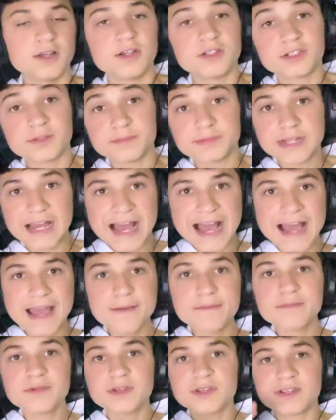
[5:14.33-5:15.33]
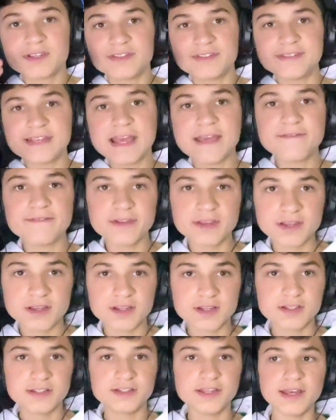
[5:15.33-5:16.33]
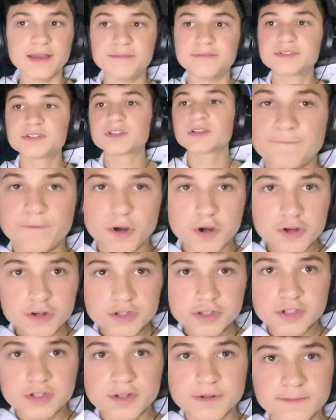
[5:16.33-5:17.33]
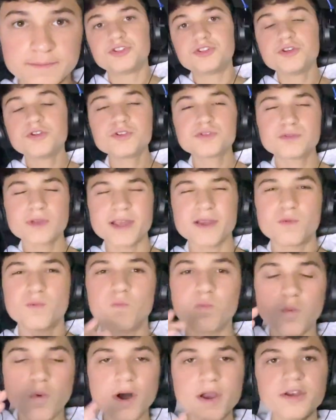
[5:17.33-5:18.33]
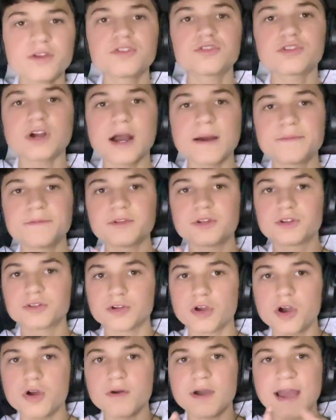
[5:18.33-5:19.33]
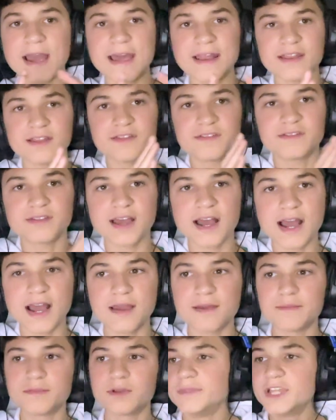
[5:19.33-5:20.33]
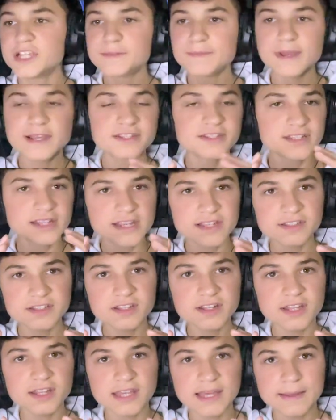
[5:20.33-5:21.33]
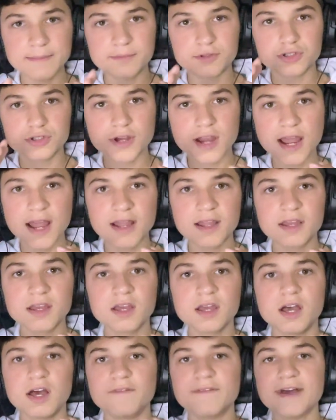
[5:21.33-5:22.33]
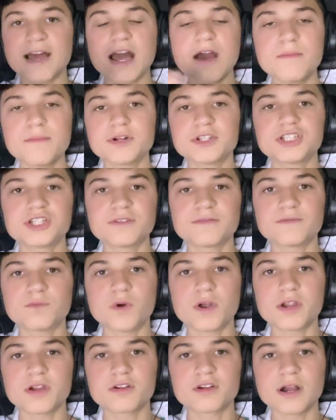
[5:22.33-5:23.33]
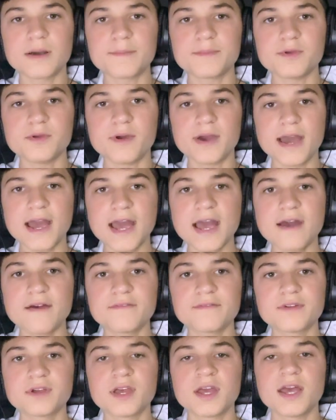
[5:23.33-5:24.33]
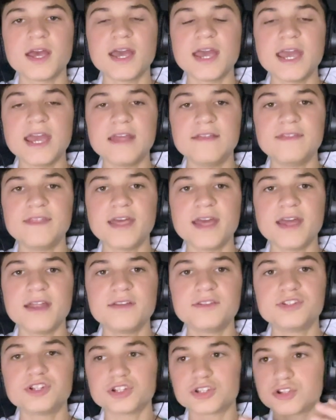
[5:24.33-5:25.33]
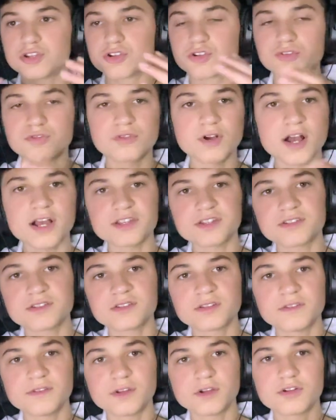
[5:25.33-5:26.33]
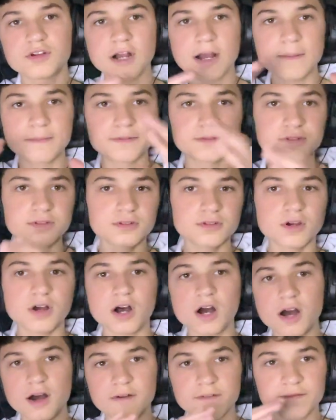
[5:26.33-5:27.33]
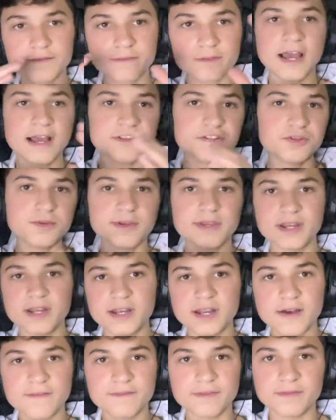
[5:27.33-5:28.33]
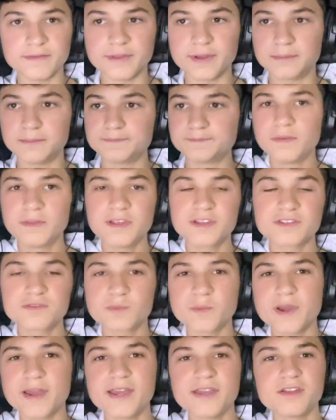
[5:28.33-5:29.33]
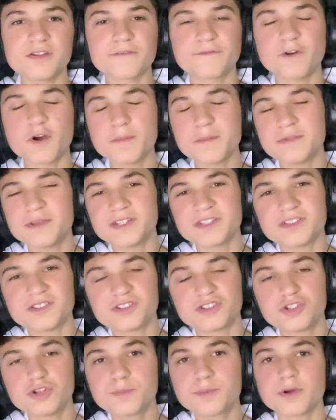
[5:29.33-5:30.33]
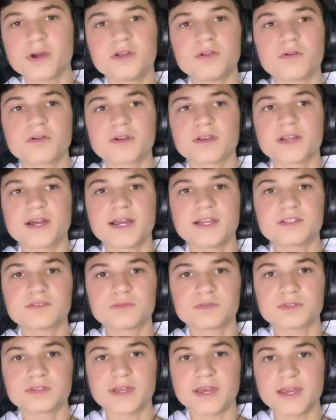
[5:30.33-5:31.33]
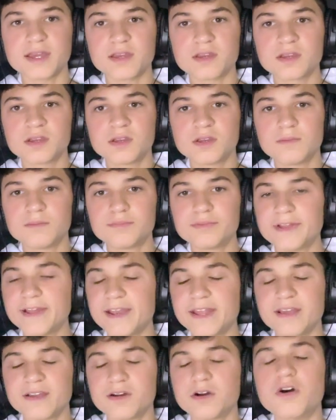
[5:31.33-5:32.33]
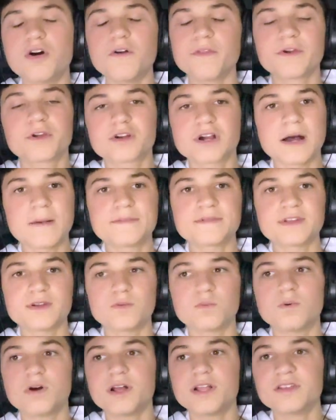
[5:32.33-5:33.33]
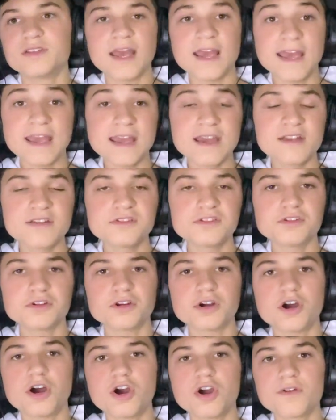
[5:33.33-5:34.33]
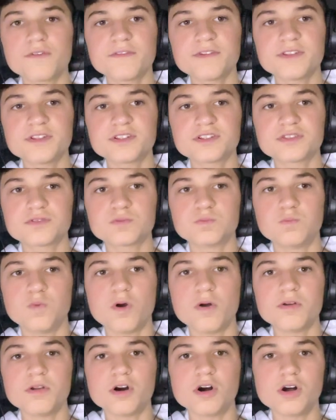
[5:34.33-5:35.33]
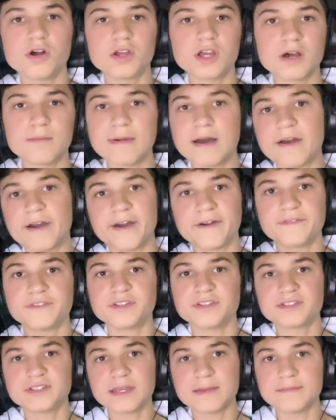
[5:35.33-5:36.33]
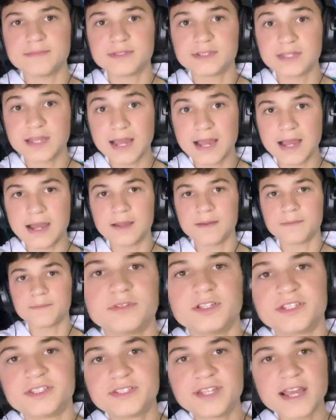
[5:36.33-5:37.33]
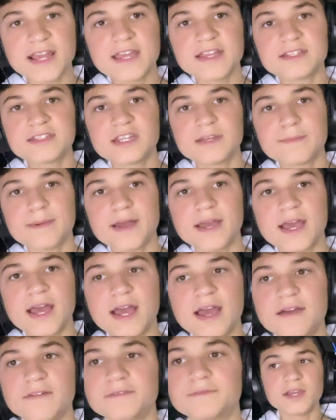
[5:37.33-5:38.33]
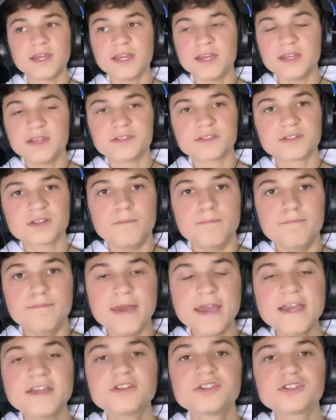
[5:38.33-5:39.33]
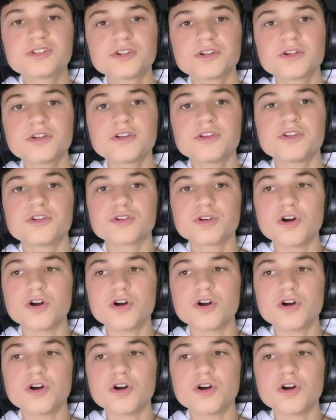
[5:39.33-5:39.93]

some time saving tips. First, choose like one crop to grow at a time. This makes it easy to keep track of how much of one crop you have, and then just cross the crops off as you get enough of them. This way your farm isn't super unorganized with like planting all the crops at once, and your harvests won't all come out at the same time. The second tip I have is make sure you're